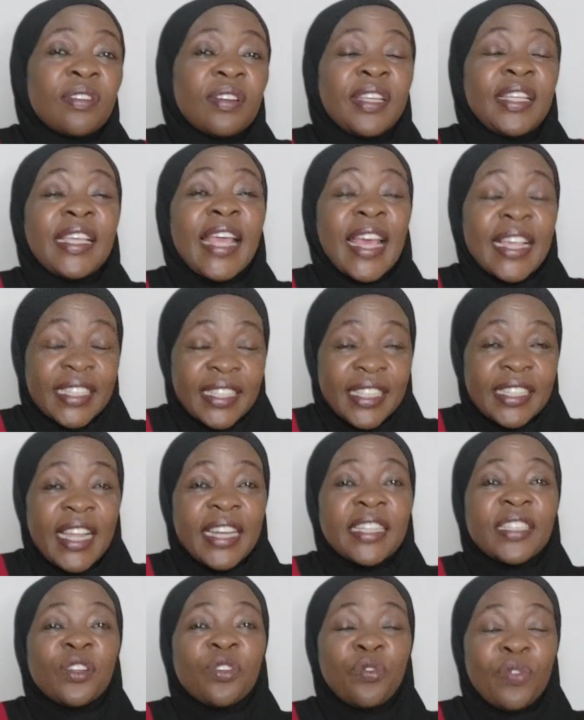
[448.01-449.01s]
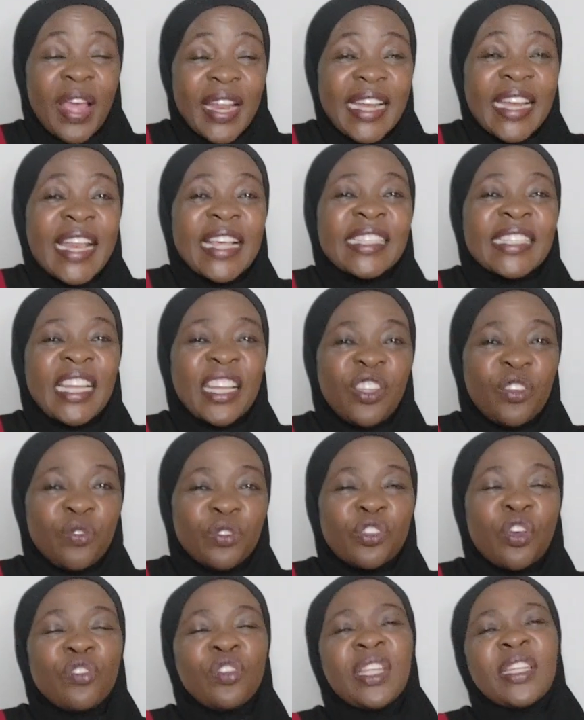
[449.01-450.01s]
Yes, there's greatness in you.
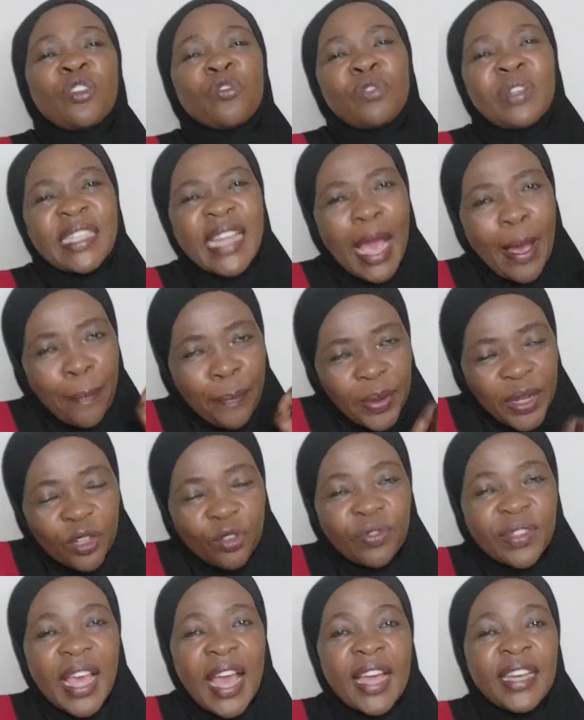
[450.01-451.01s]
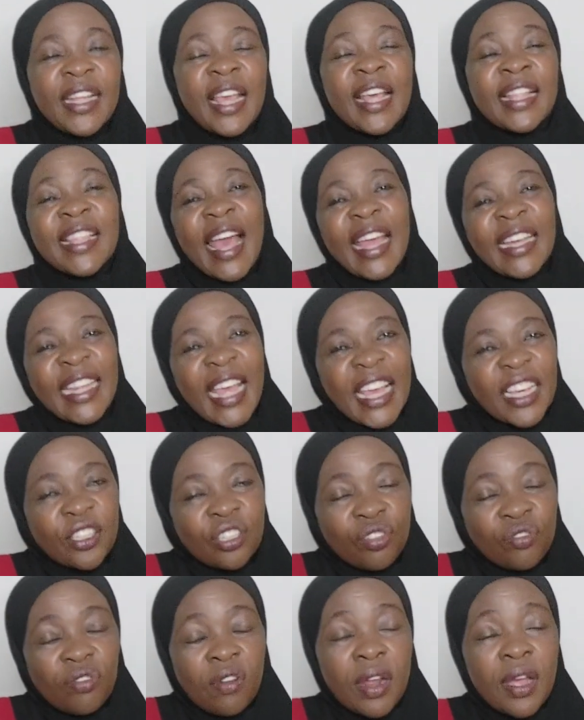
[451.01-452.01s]
So you need to tap into that
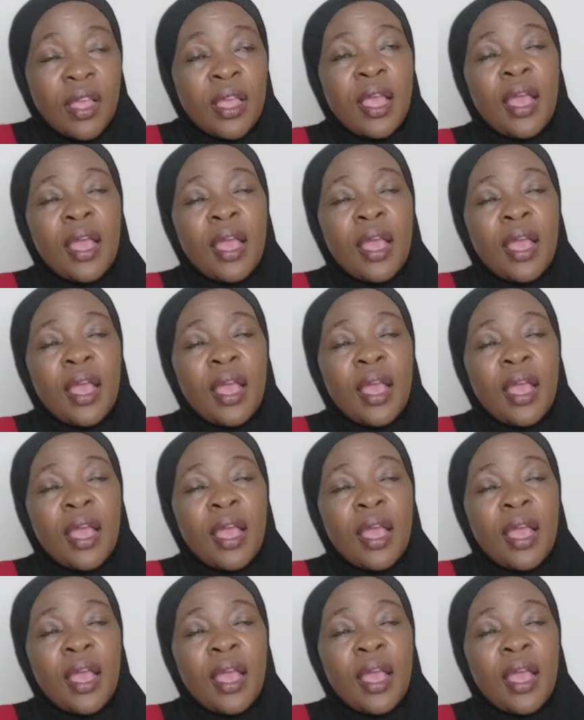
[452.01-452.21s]
extra.